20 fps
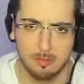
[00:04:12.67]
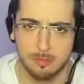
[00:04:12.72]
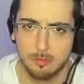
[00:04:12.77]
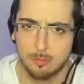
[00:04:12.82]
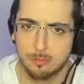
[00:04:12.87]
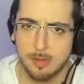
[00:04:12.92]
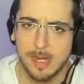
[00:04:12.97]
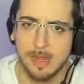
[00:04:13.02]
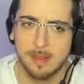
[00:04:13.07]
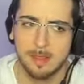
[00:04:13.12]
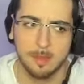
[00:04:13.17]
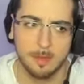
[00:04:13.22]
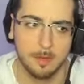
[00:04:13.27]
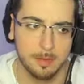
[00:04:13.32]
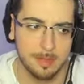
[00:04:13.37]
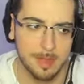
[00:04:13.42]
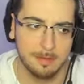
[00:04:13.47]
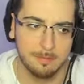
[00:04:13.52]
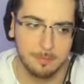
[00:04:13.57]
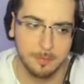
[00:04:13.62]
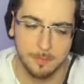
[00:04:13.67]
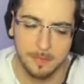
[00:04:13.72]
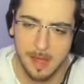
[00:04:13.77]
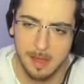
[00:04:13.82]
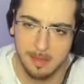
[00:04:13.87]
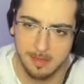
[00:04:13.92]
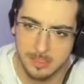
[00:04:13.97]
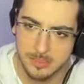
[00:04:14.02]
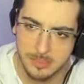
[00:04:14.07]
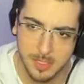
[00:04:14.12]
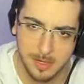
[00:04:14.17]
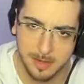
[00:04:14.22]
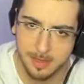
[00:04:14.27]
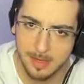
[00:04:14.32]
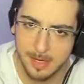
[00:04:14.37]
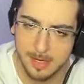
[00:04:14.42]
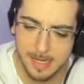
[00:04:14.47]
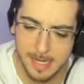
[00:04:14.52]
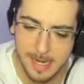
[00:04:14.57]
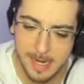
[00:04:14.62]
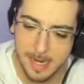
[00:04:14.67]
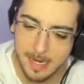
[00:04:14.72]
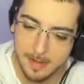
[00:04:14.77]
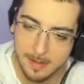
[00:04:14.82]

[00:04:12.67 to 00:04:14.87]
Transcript: was crazy those F2000 shots didn't